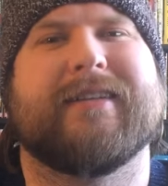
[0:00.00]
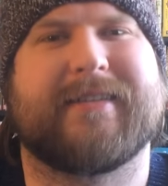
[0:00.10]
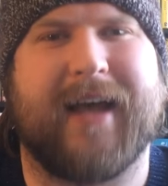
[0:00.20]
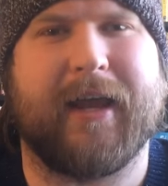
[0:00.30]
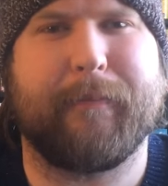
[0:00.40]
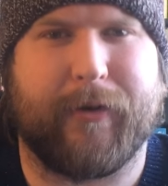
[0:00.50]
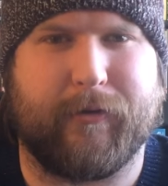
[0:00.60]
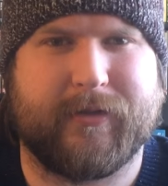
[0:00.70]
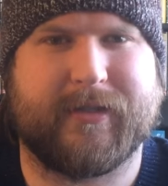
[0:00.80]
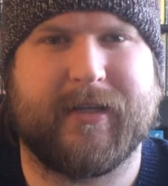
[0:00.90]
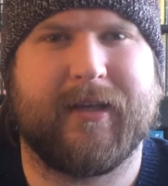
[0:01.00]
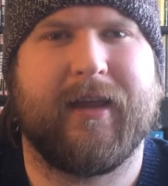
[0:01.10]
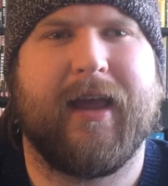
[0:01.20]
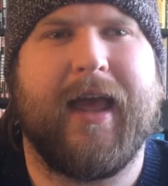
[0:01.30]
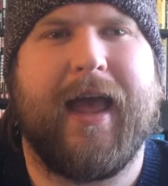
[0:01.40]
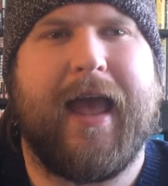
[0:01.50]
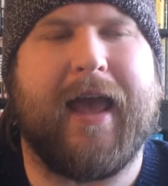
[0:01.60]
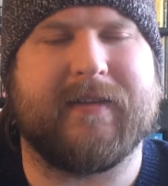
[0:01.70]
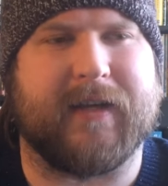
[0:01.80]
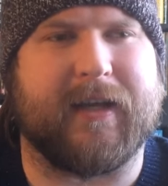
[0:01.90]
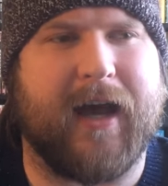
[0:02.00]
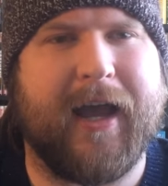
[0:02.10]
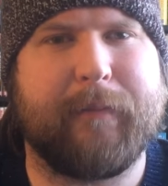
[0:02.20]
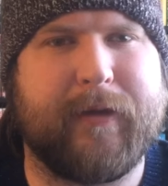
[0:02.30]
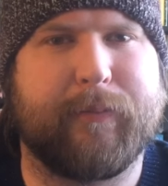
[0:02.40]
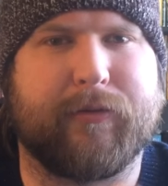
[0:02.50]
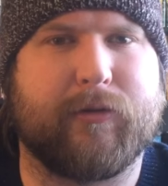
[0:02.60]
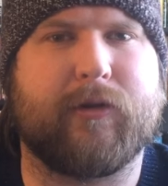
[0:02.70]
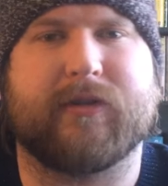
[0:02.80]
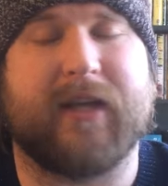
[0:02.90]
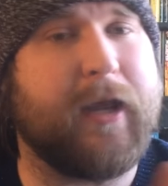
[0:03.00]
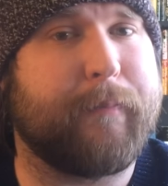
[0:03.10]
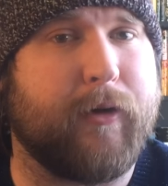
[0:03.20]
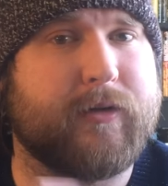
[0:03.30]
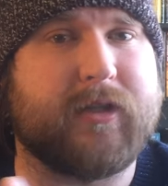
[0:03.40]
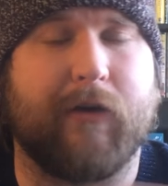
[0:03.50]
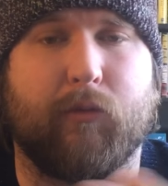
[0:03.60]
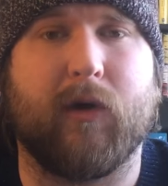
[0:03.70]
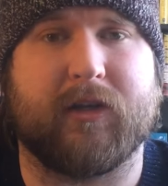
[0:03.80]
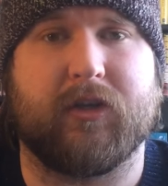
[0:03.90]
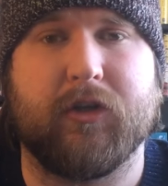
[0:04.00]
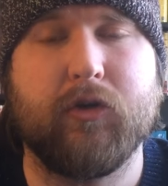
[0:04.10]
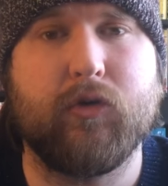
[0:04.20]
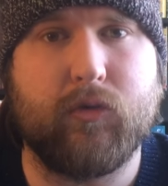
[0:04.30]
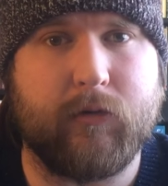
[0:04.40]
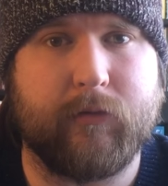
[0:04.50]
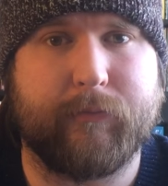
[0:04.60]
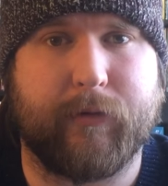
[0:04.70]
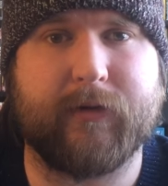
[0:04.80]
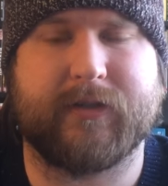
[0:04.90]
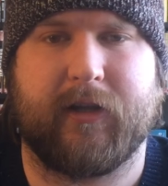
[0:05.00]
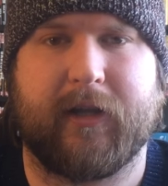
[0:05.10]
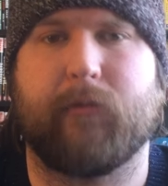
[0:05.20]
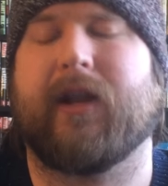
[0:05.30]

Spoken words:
signposts and to guide people through those signposts of what you personally,